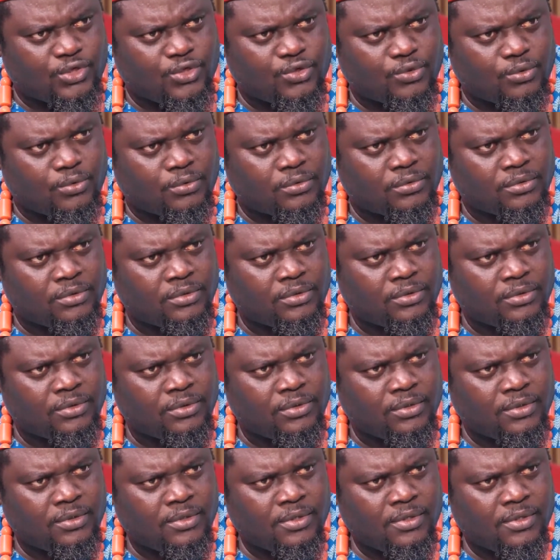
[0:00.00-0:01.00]
do.
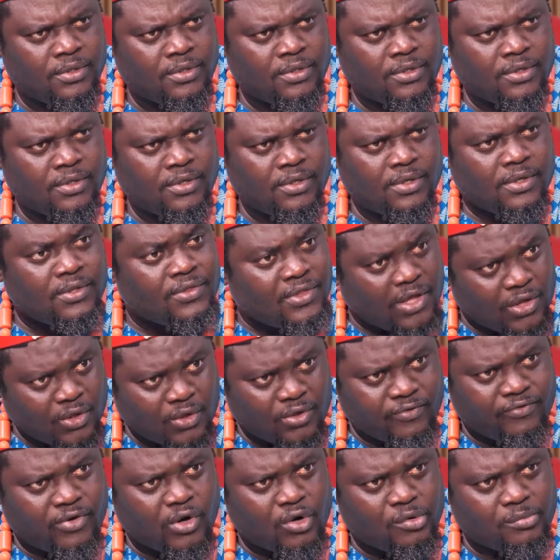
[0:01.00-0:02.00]

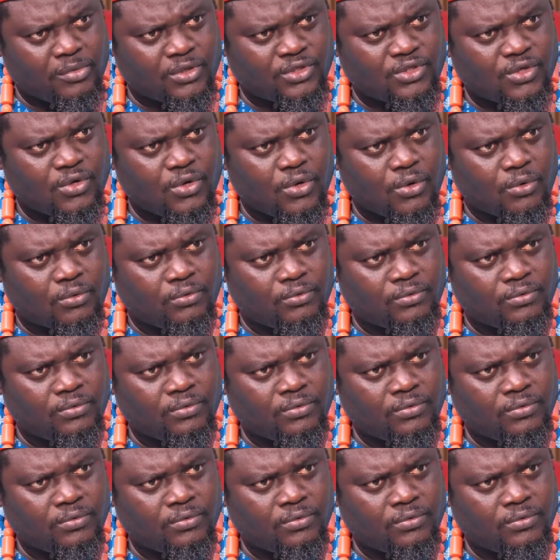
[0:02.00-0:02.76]
Thank you very much, Ono.